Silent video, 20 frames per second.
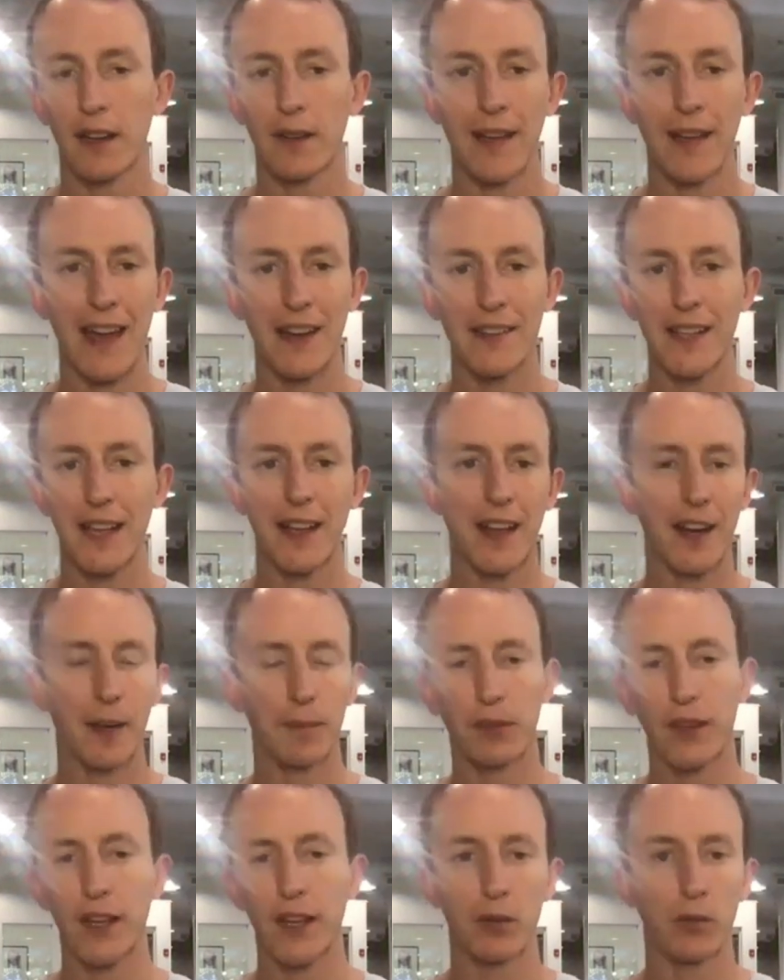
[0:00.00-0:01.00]
How does that kind of
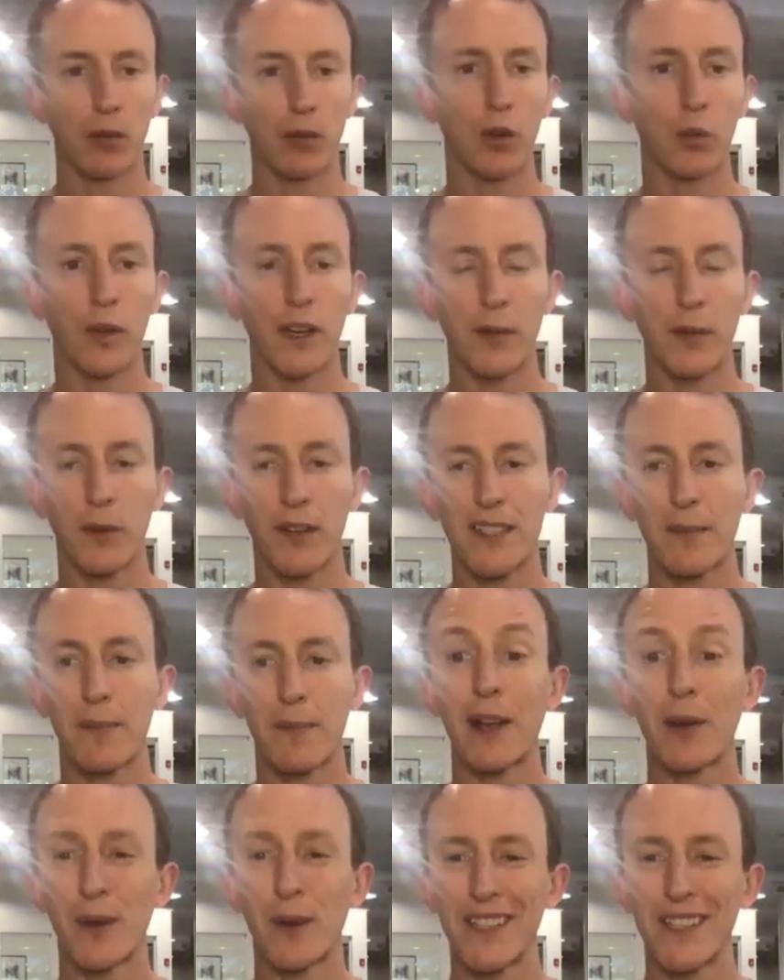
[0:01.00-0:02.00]
play a role? What does the
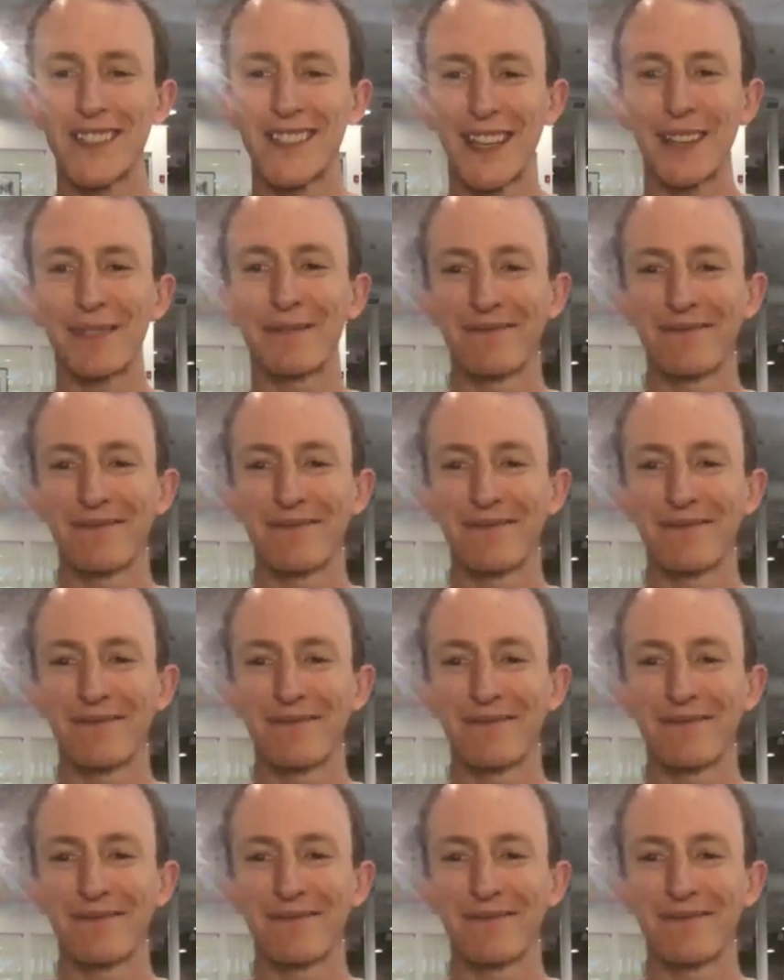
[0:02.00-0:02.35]
bank want to see?